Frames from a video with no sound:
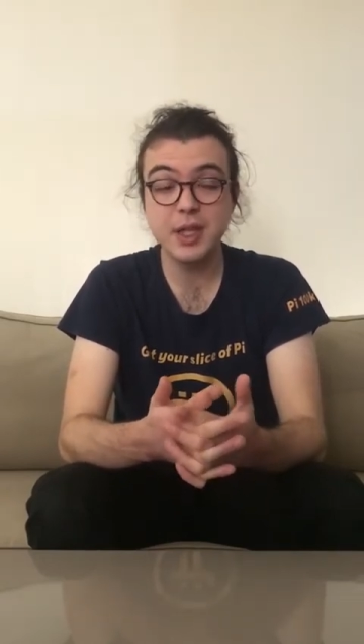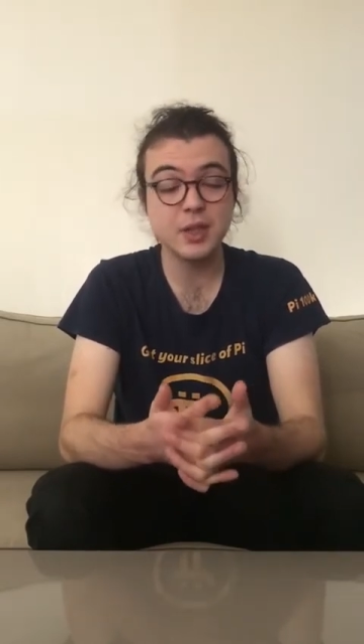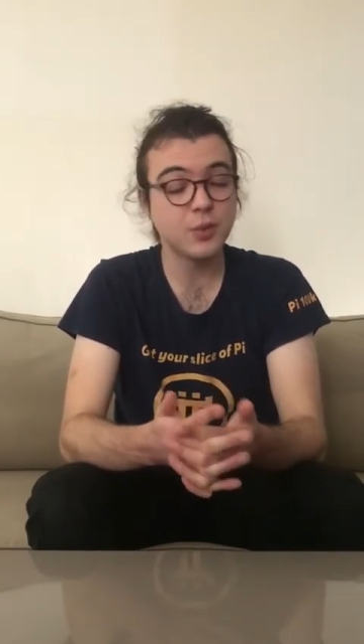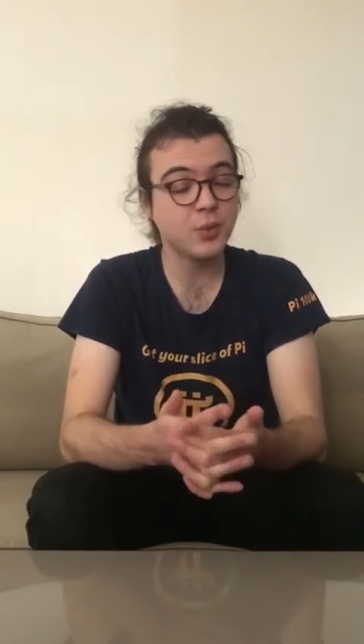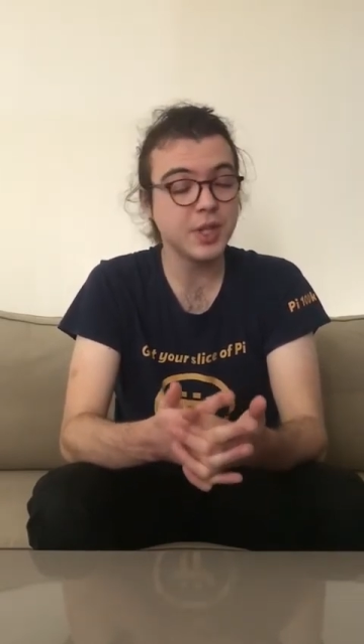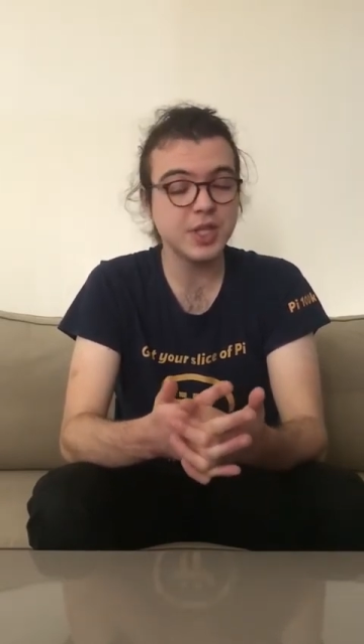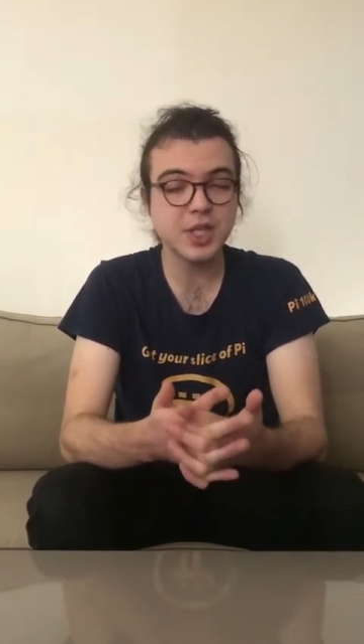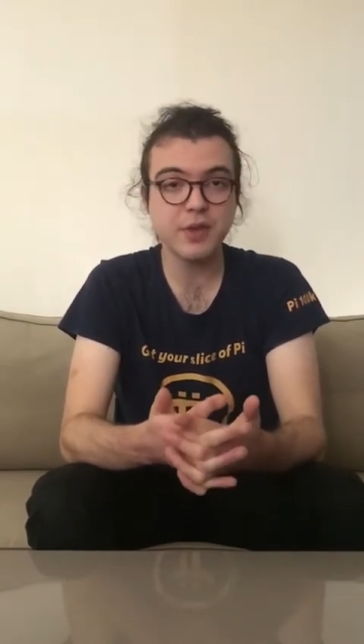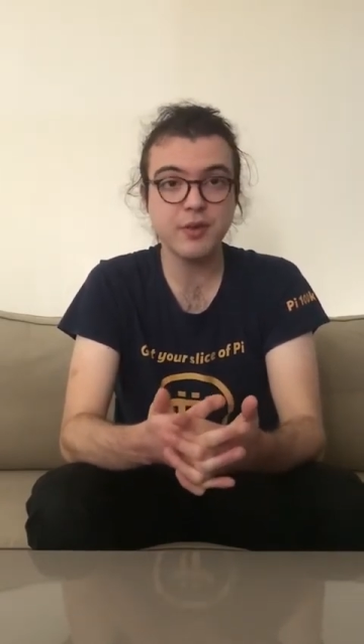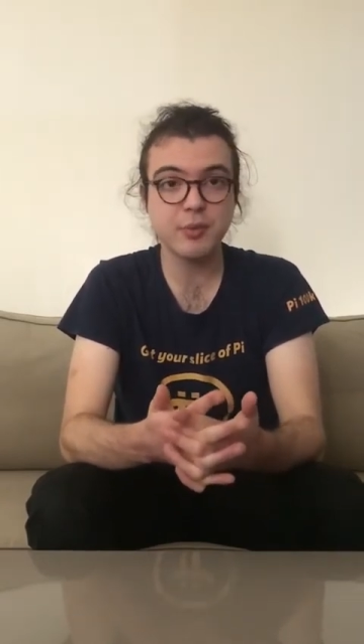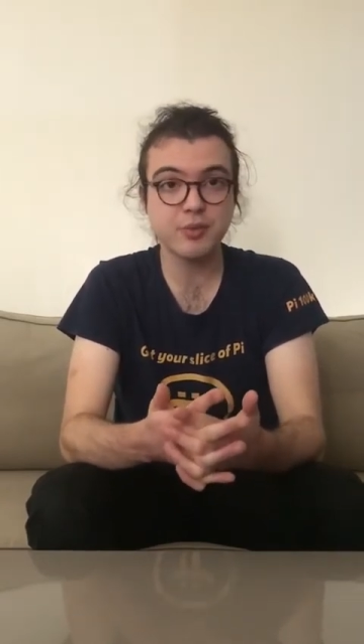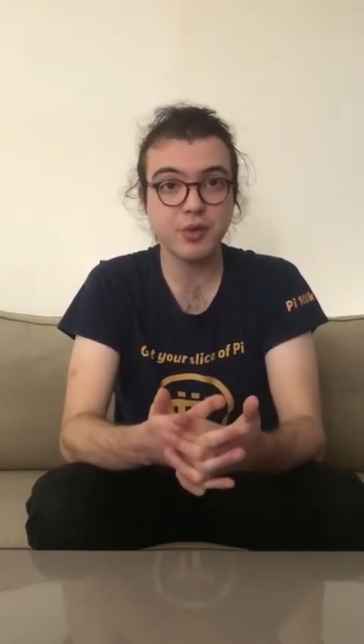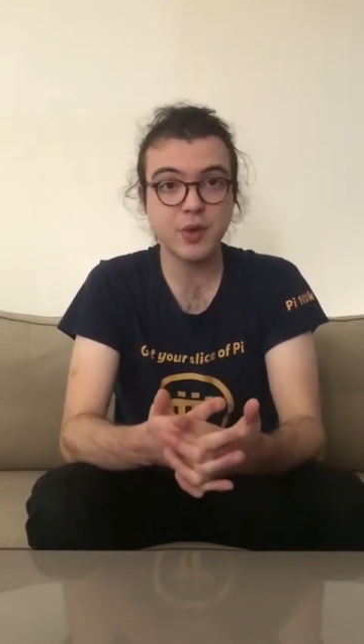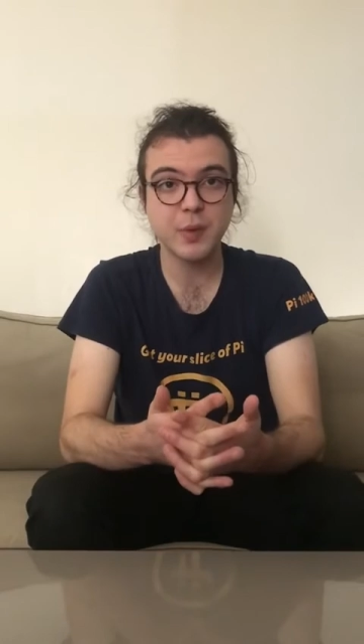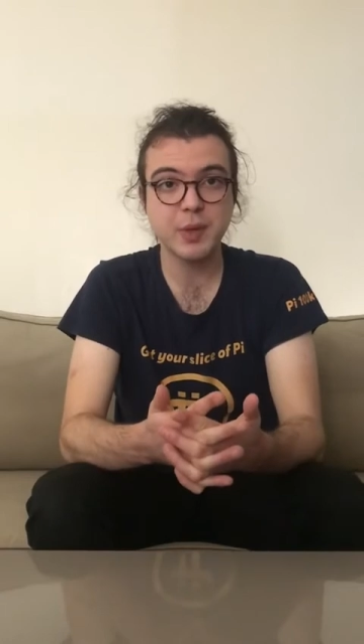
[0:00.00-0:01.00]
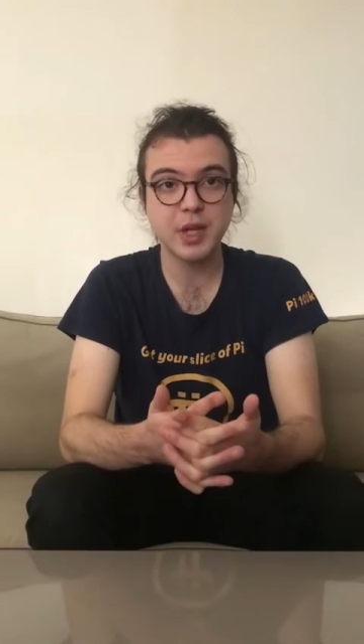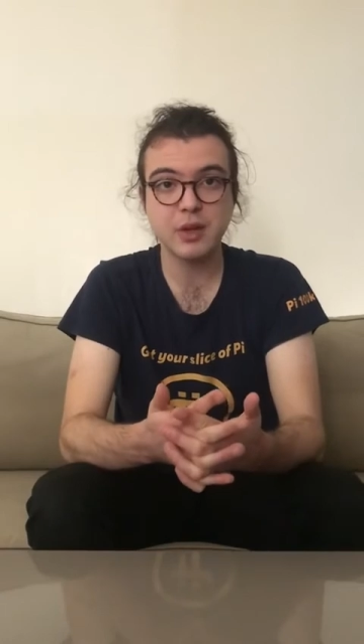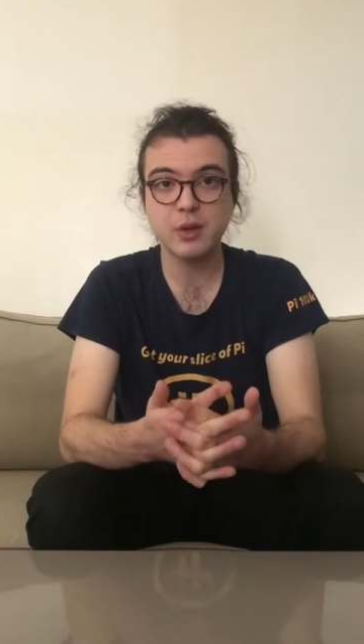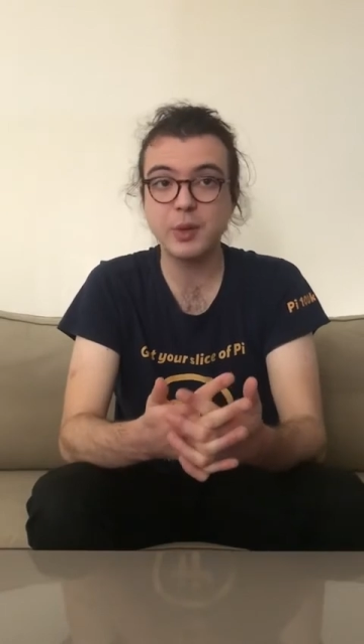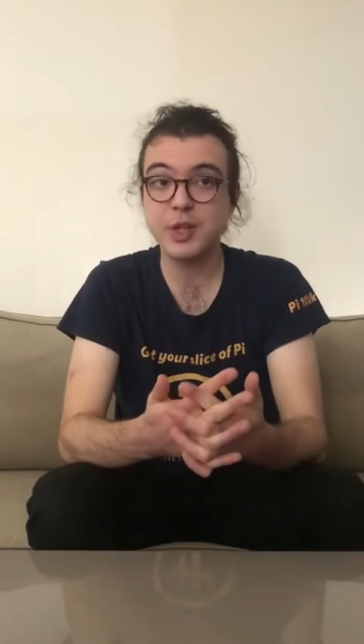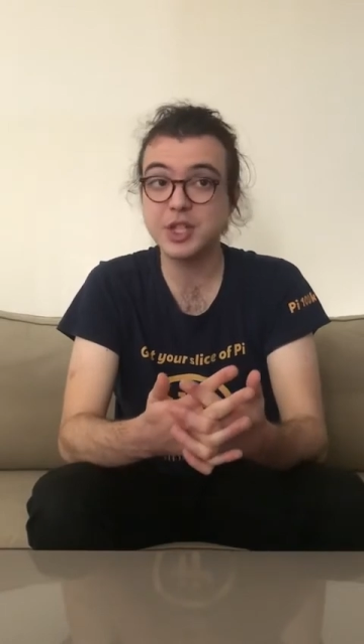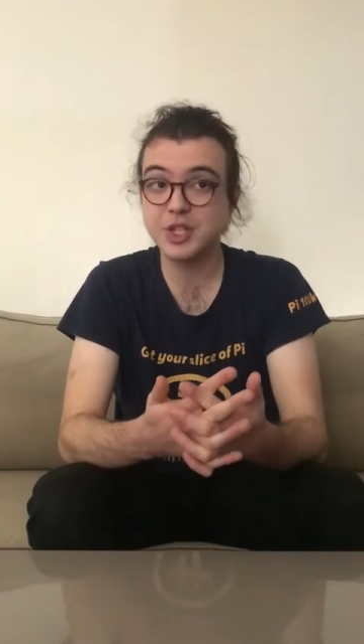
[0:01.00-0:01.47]
in whichever programming
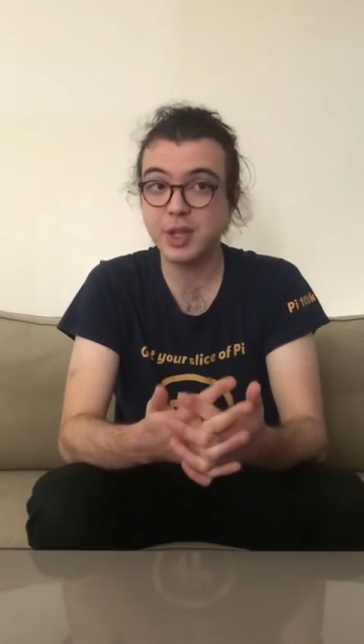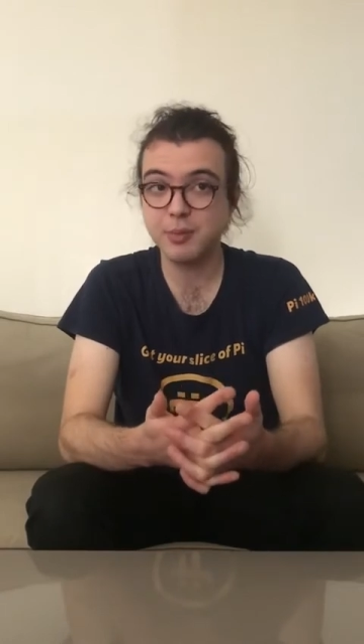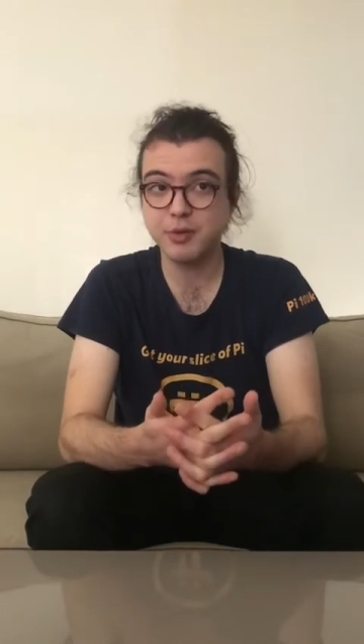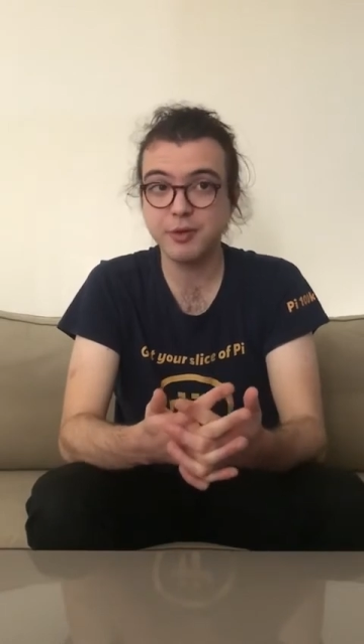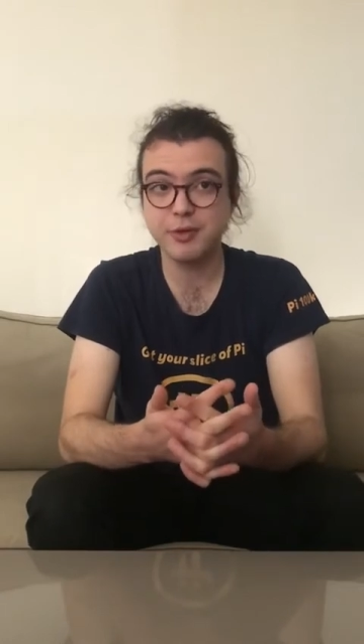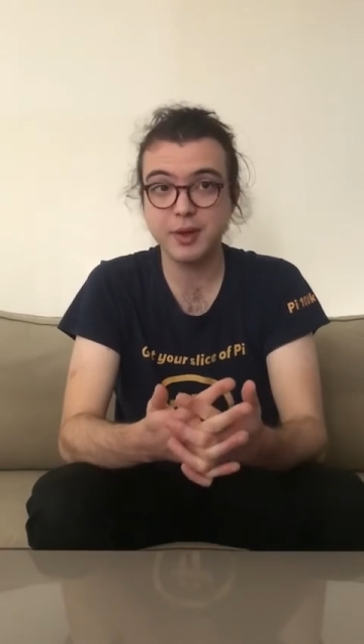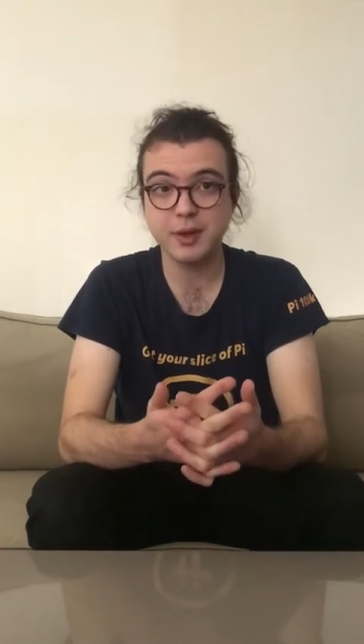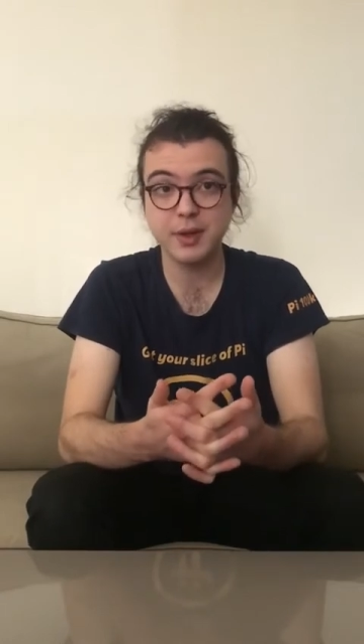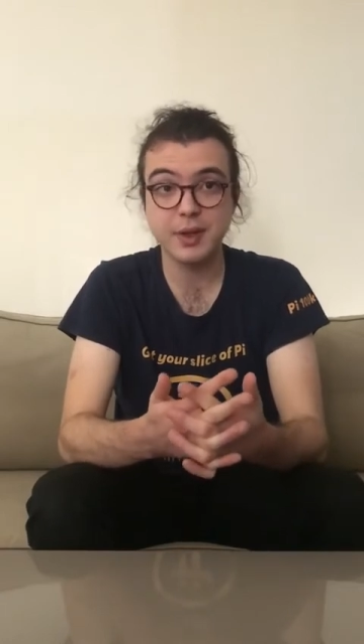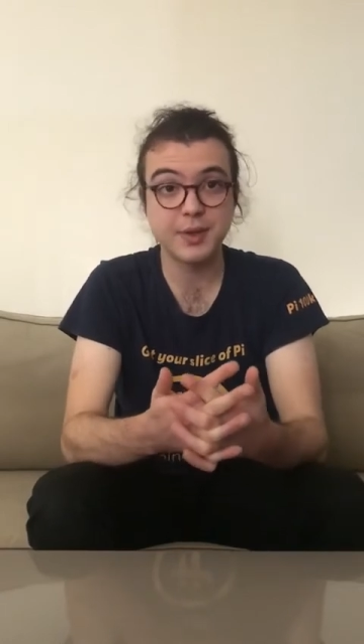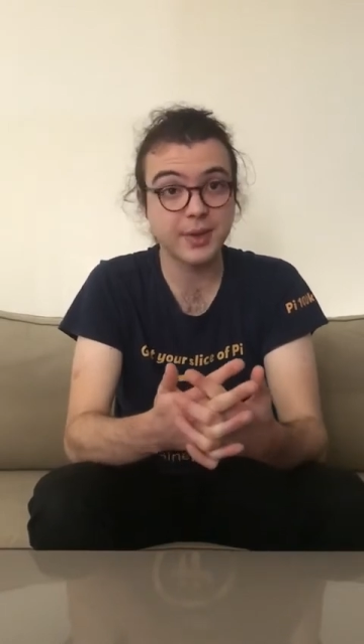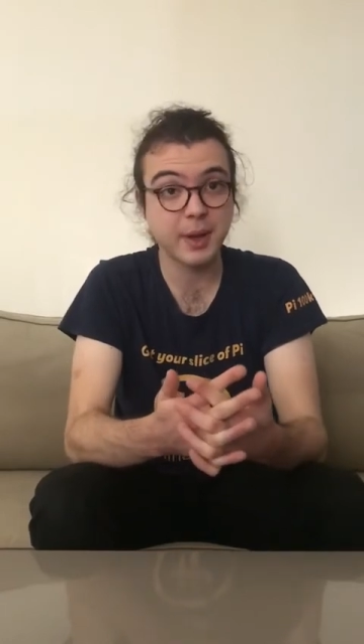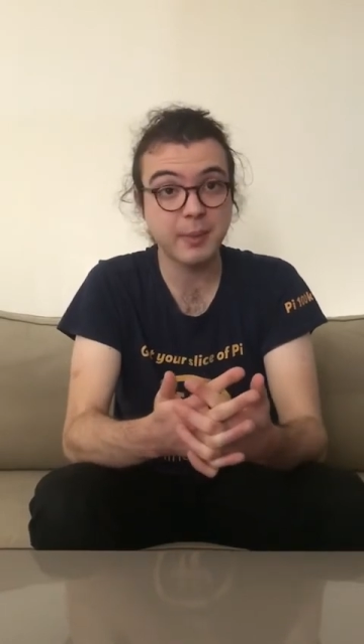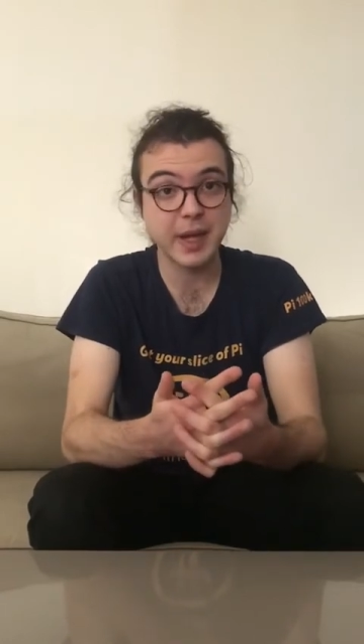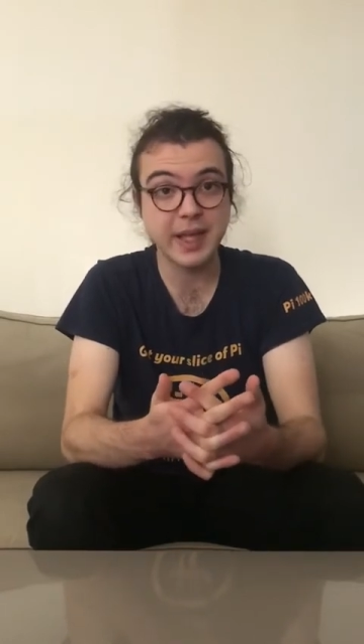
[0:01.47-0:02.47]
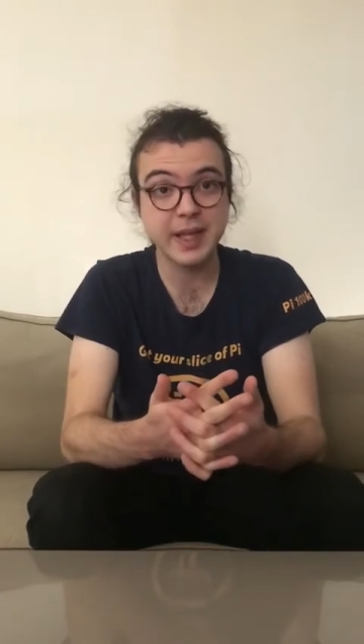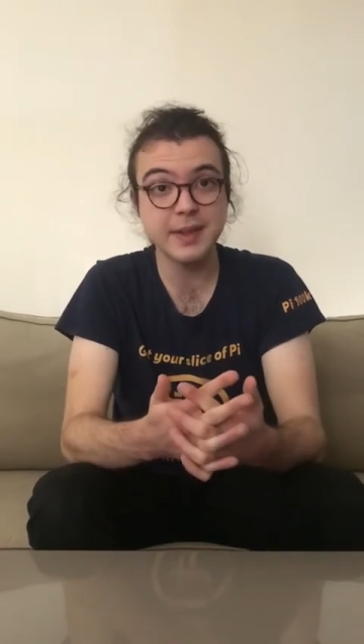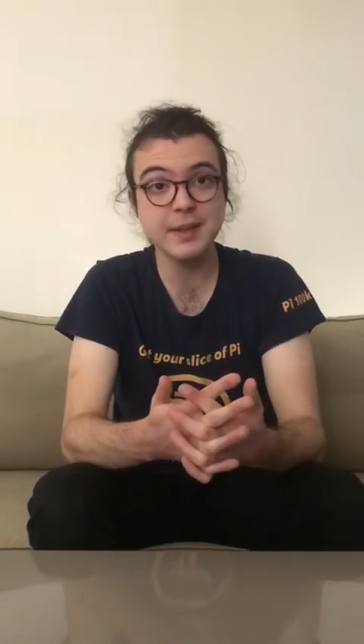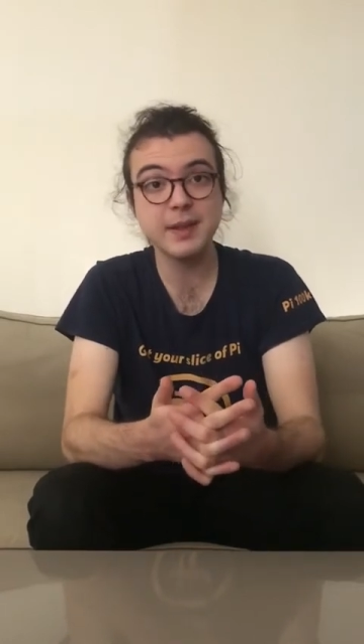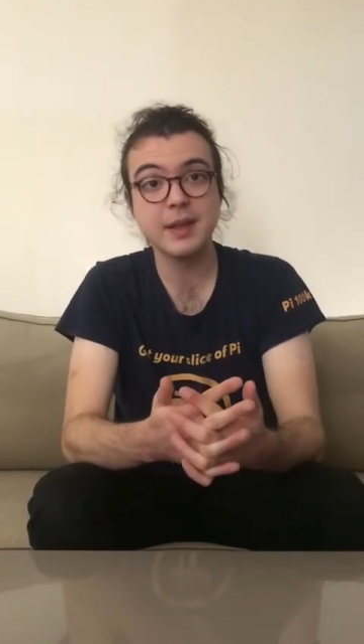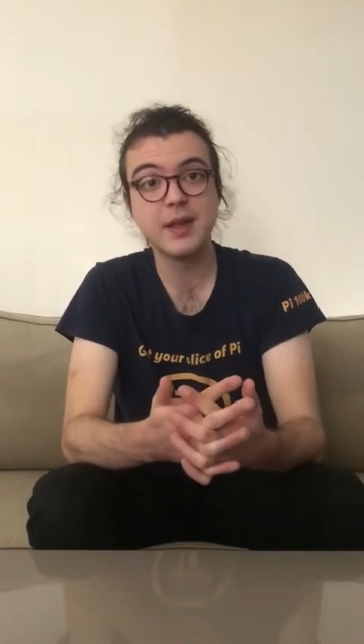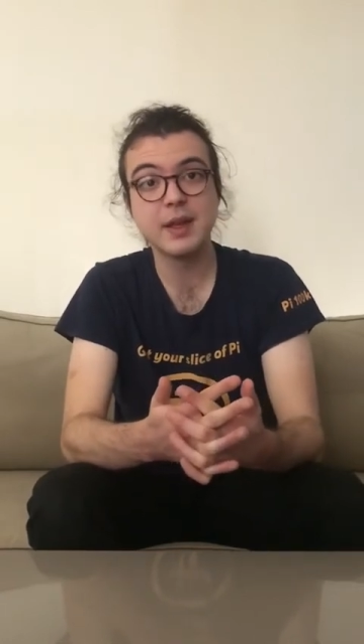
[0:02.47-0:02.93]
language they prefer in their backend